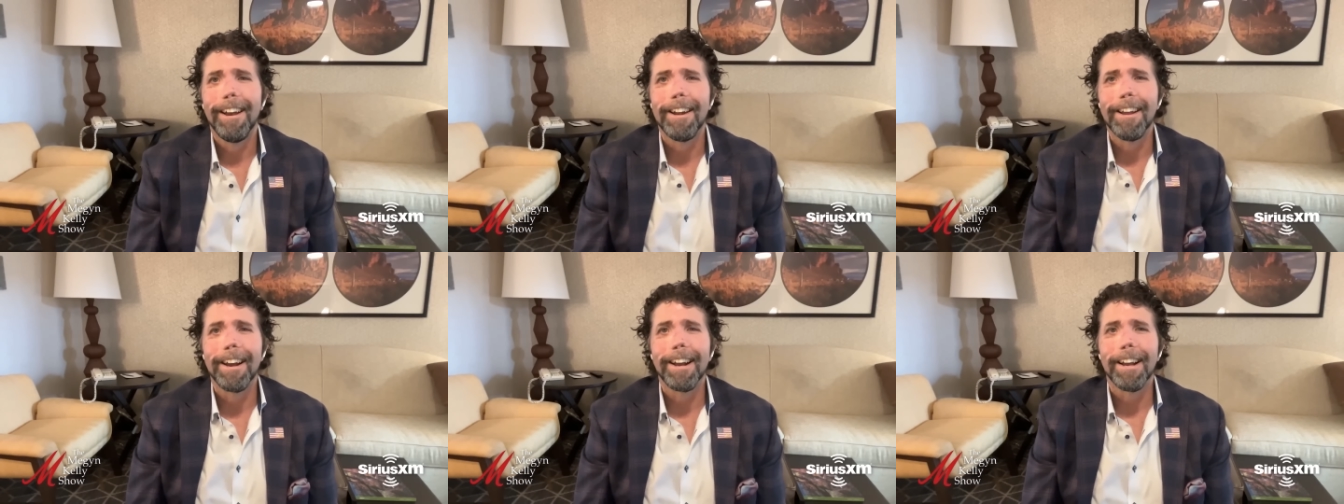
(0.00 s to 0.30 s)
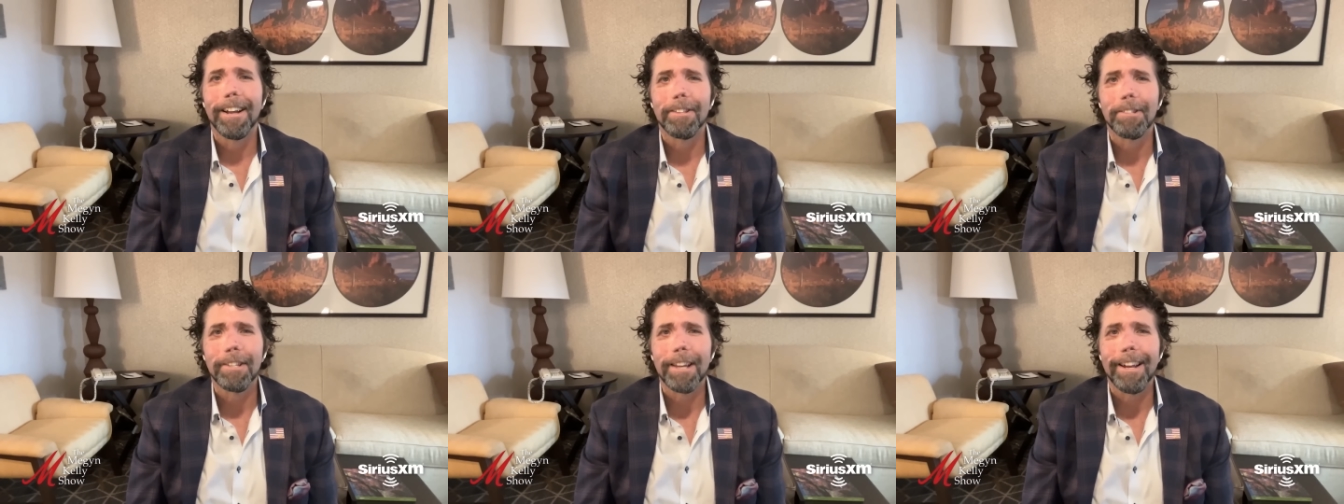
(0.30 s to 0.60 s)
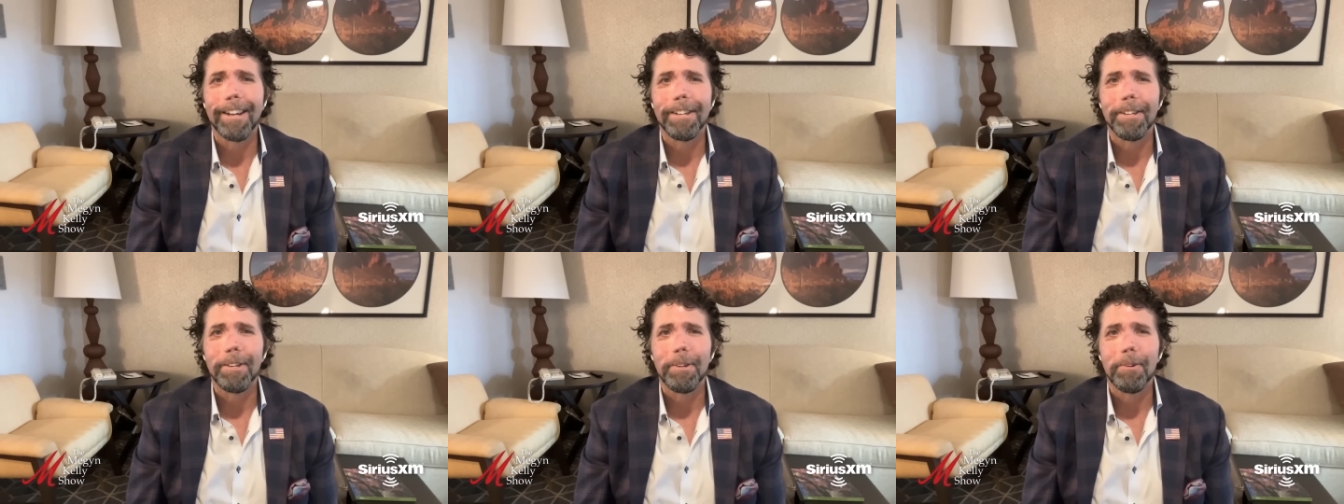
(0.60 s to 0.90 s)
and I got
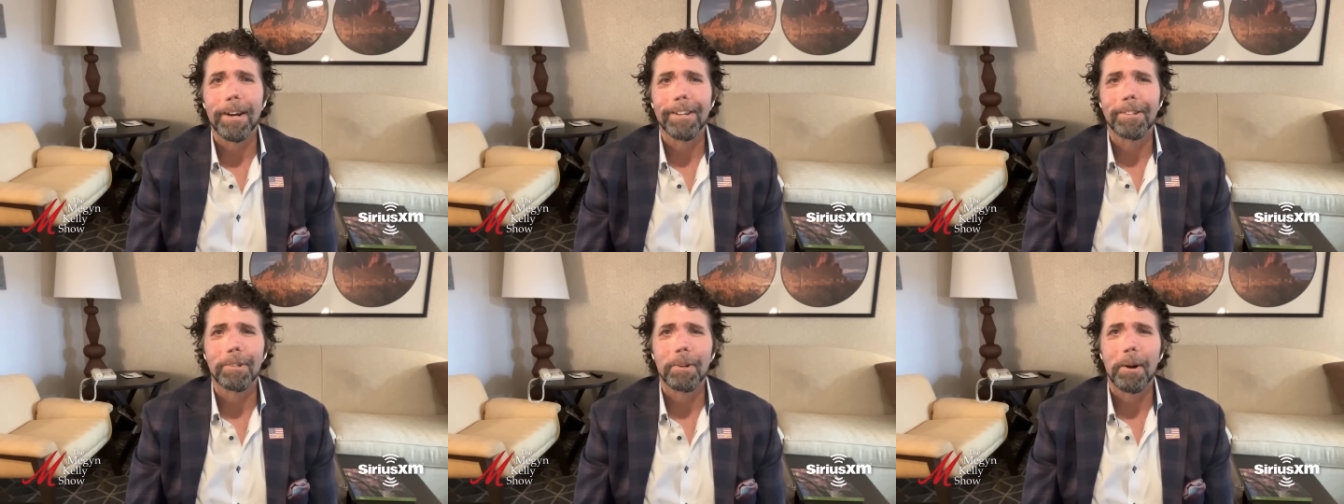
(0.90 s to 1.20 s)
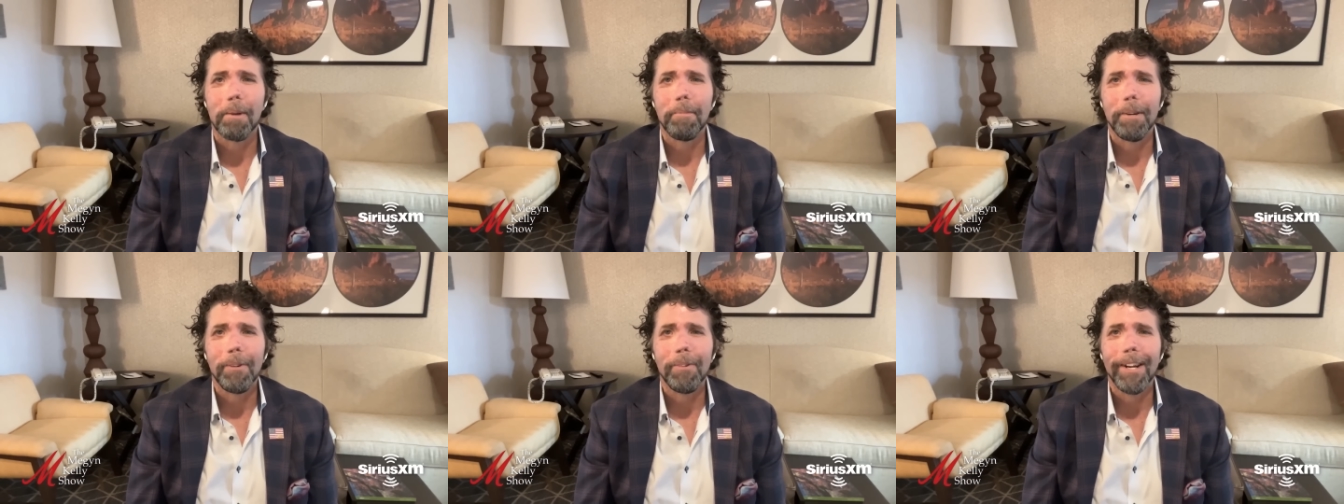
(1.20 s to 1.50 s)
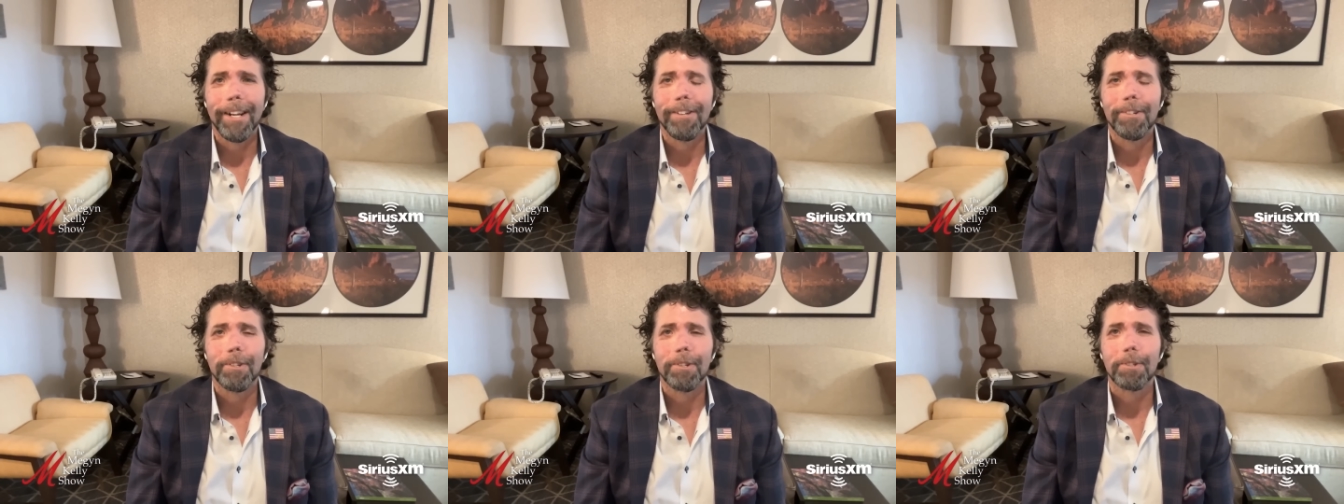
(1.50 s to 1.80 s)
sent to U.S. Army
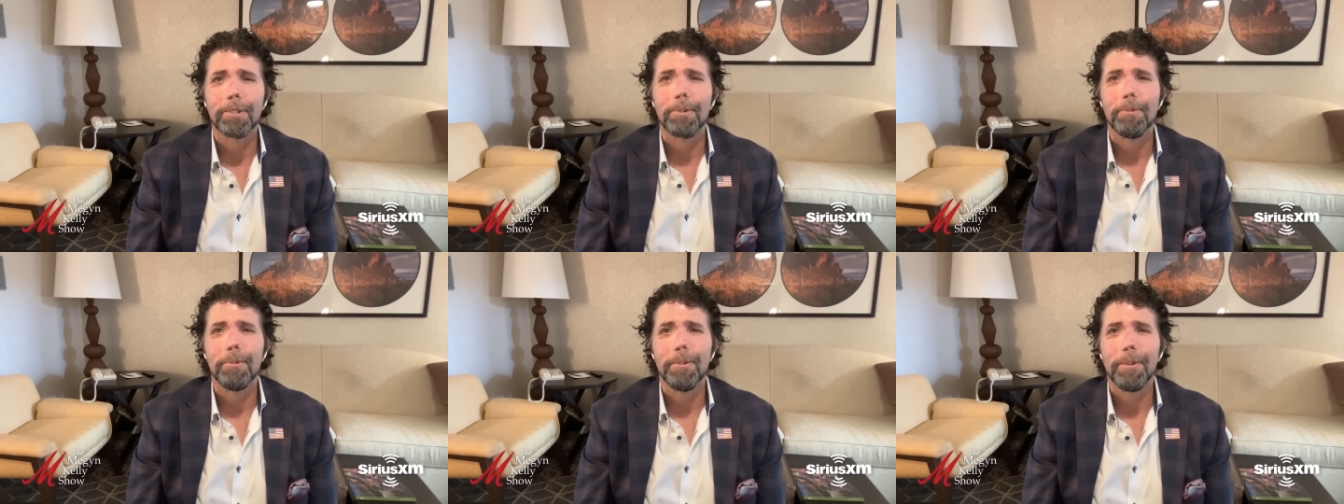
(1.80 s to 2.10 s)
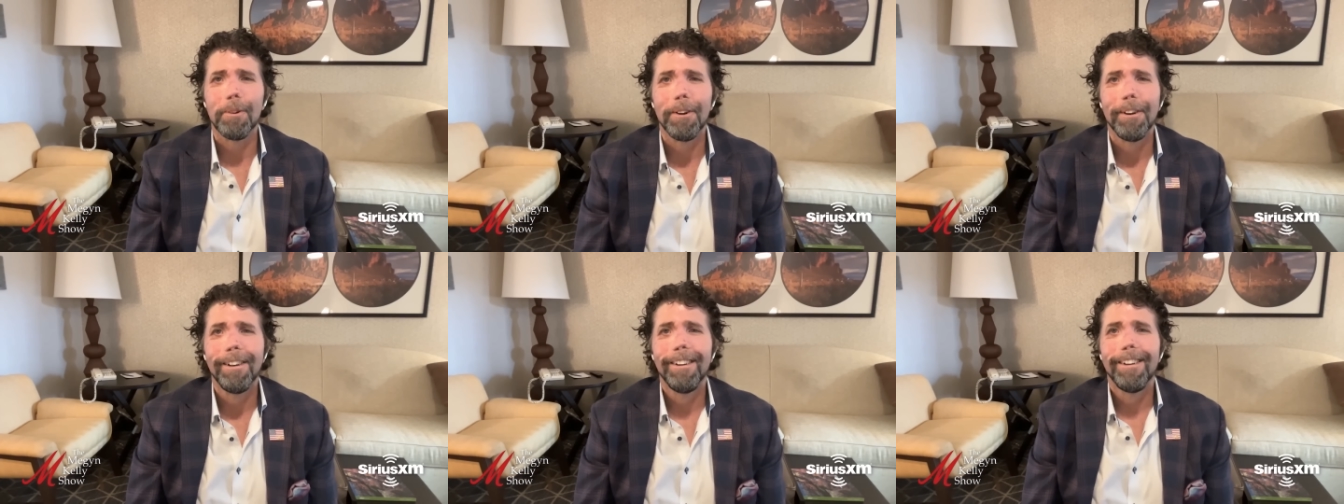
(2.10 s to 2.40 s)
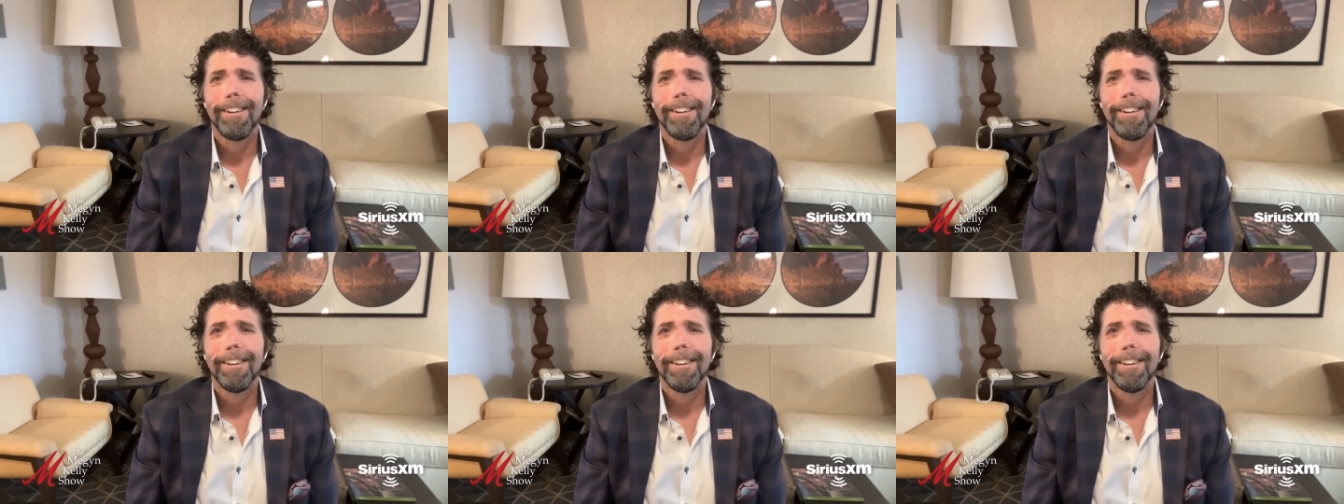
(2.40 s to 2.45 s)
Ranger School,